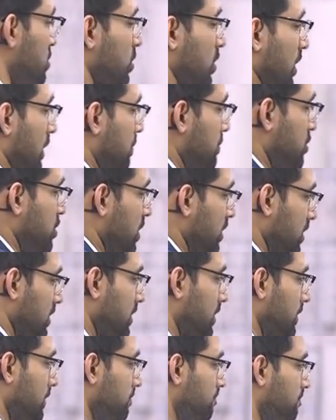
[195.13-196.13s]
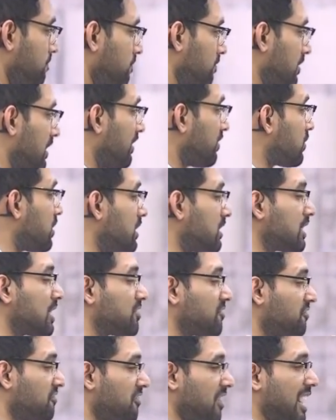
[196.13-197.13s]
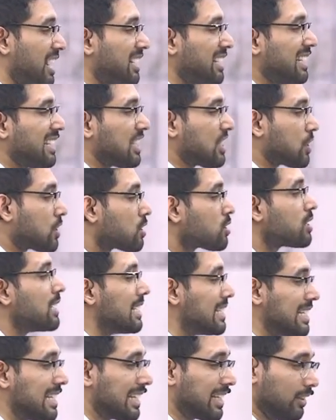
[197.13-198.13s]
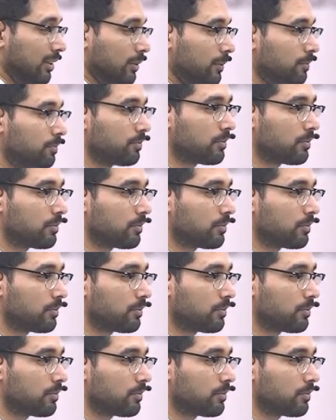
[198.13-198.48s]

scriptures. Now, this is very critical.